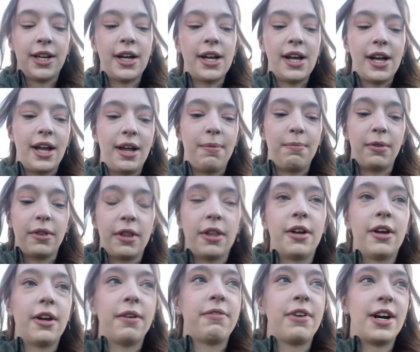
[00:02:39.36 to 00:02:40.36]

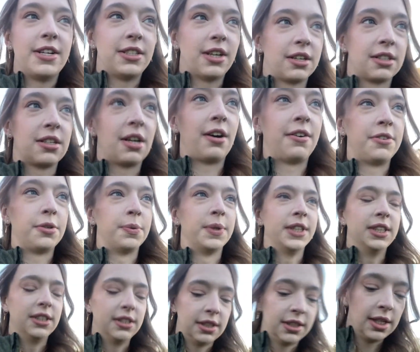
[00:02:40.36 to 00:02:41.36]
the viaduct
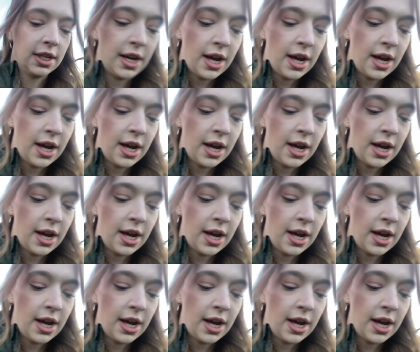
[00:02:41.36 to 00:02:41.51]
afterwards.